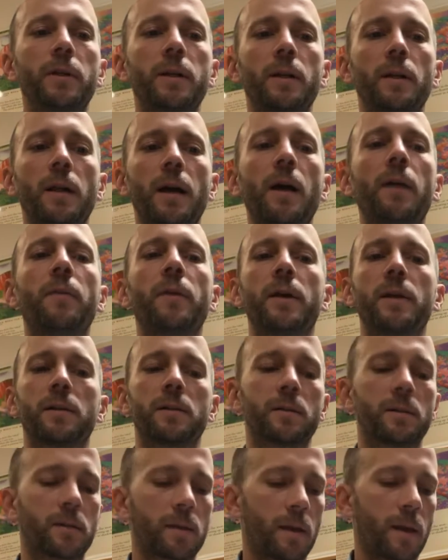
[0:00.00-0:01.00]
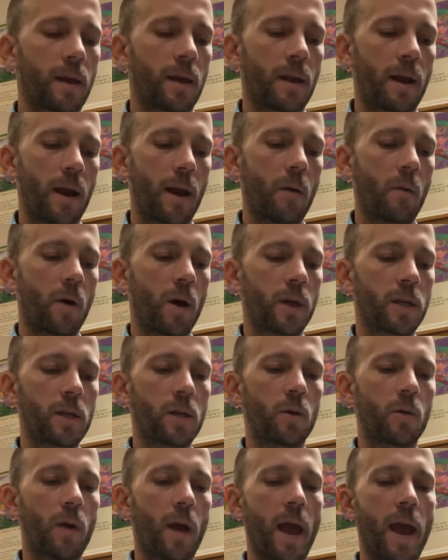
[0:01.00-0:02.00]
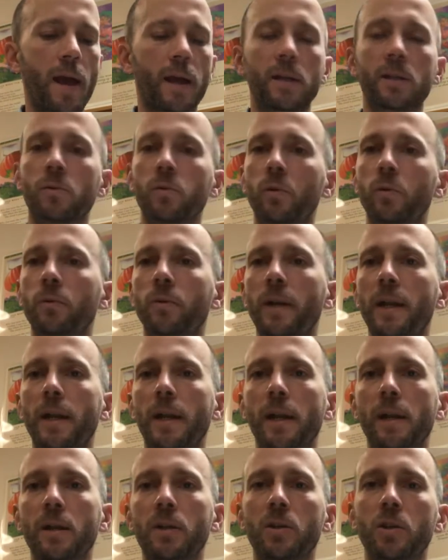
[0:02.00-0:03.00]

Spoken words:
aloud this, and I want you, as we're reading,